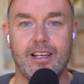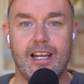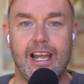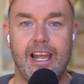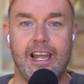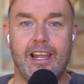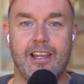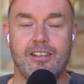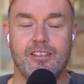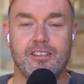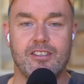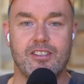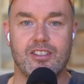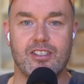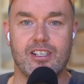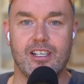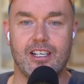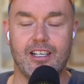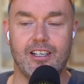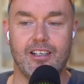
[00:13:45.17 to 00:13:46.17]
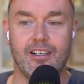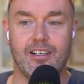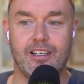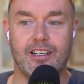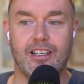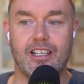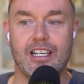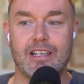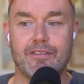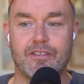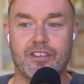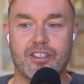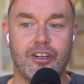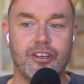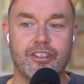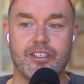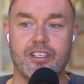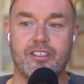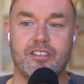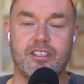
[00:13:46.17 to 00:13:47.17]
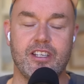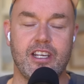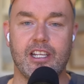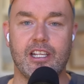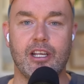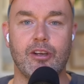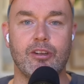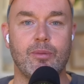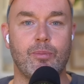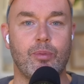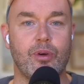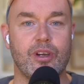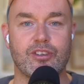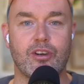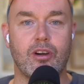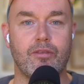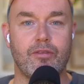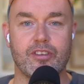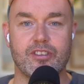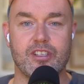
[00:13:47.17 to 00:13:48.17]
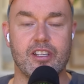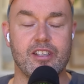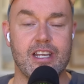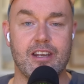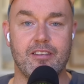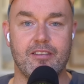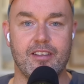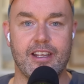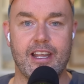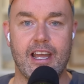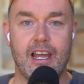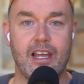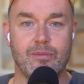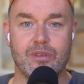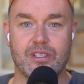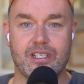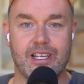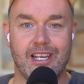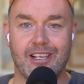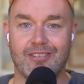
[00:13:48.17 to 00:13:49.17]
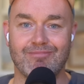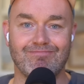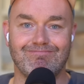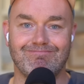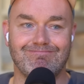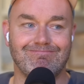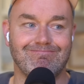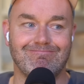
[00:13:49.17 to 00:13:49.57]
And if Stokes is sitting there in the press conference at the end of the game saying,